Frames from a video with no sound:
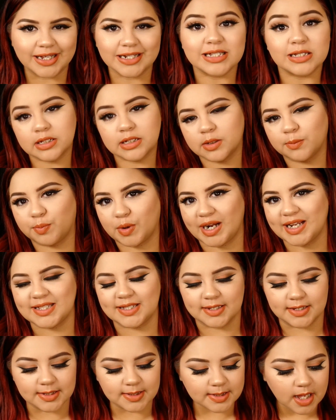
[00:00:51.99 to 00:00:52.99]
it's the
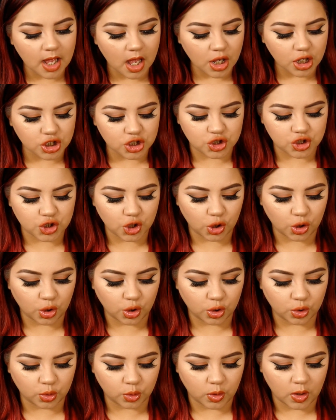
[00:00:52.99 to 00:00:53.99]
prices.
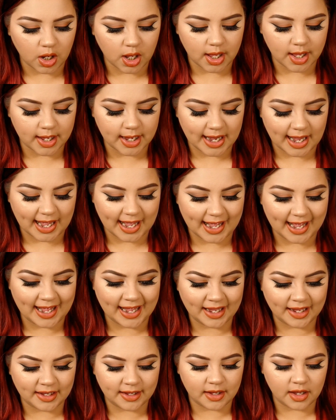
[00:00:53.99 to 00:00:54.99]
So
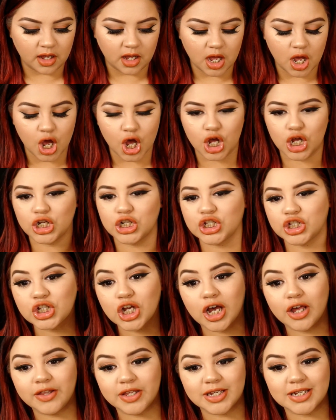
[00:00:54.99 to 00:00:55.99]
I
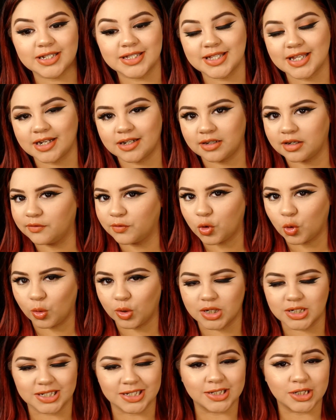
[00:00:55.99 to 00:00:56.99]
saw this and of
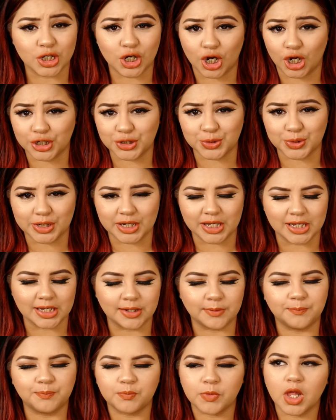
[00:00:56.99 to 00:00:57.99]
course it's a contour
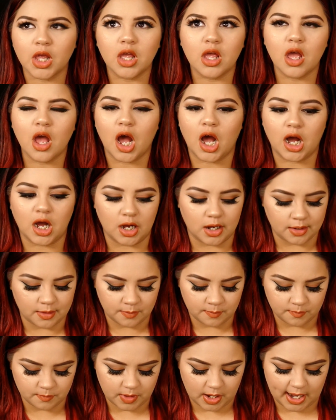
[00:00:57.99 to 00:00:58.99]
kit.
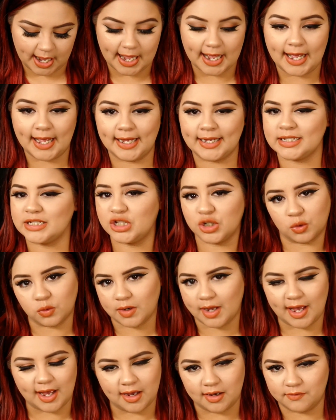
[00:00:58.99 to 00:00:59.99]
Um, I don't
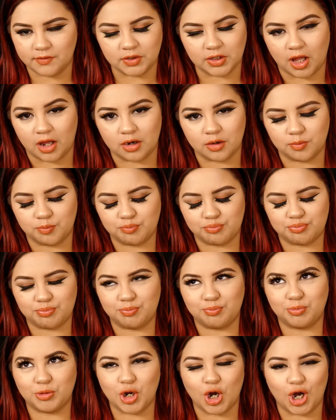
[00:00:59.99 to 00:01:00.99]
have a lot of
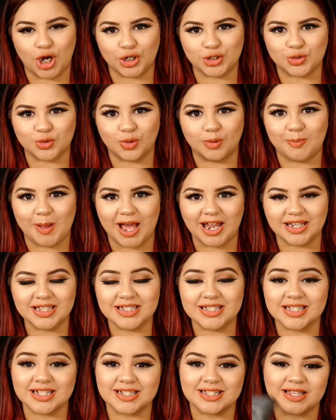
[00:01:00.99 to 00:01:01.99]
contour
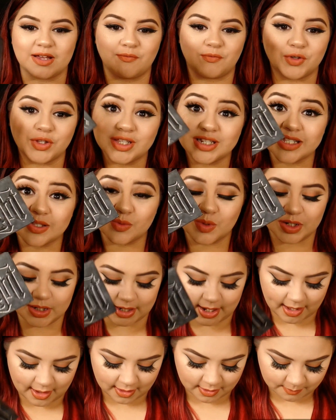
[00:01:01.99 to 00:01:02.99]
palettes except for this
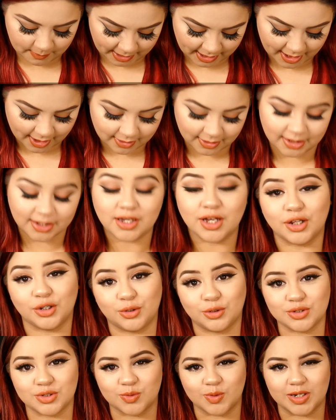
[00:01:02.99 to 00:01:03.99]
one and my LA
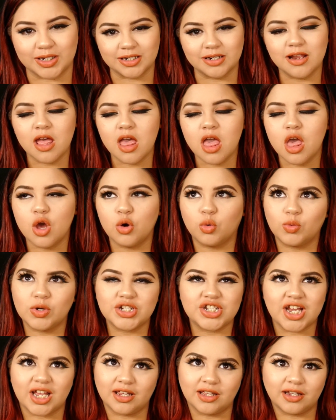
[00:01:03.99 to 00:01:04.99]
Colors one,
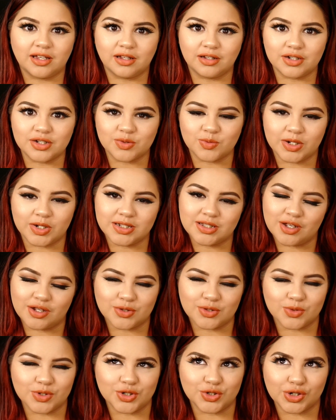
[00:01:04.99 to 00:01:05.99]
which LA Colors one is
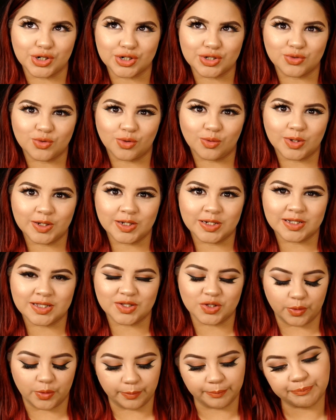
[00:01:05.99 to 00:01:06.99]
also a drugstore one,
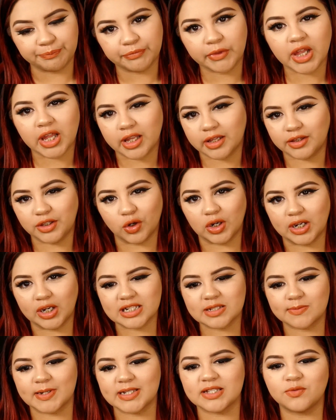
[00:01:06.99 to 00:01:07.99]
so the only
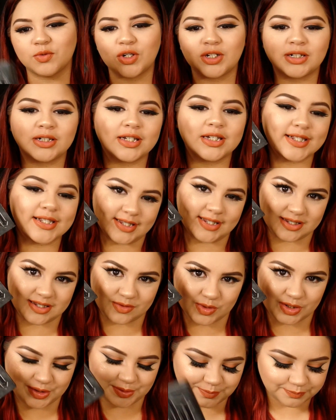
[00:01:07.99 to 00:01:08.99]
expensive one is this
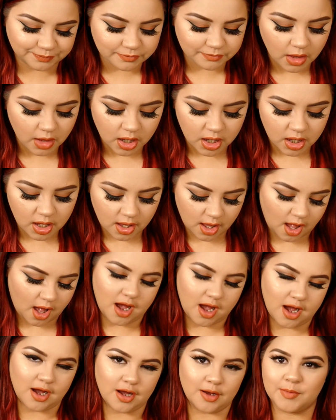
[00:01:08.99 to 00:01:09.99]

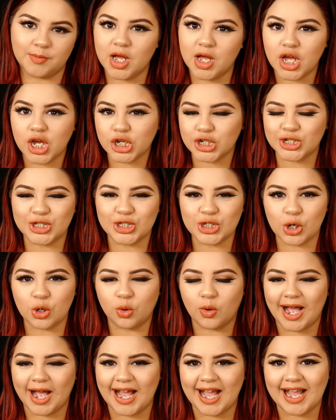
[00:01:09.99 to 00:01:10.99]
one. Um,
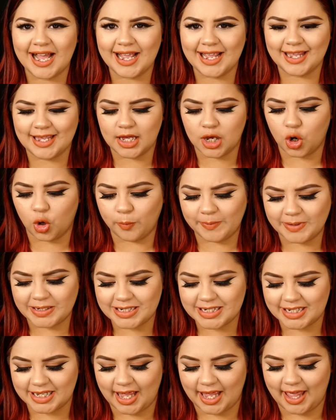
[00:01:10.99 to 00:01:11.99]
so I
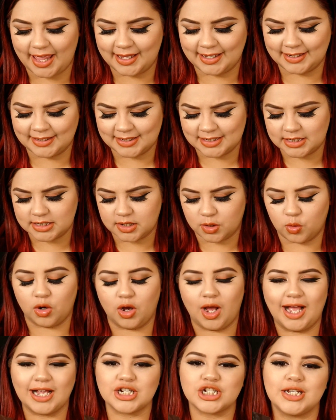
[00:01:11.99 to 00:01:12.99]
opened it and,
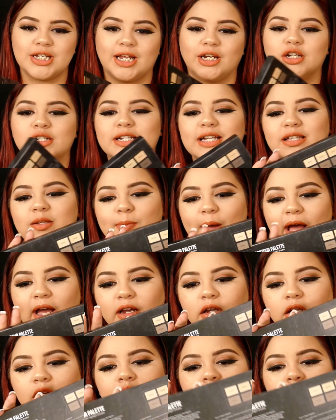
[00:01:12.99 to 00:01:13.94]
well actually I looked at the back,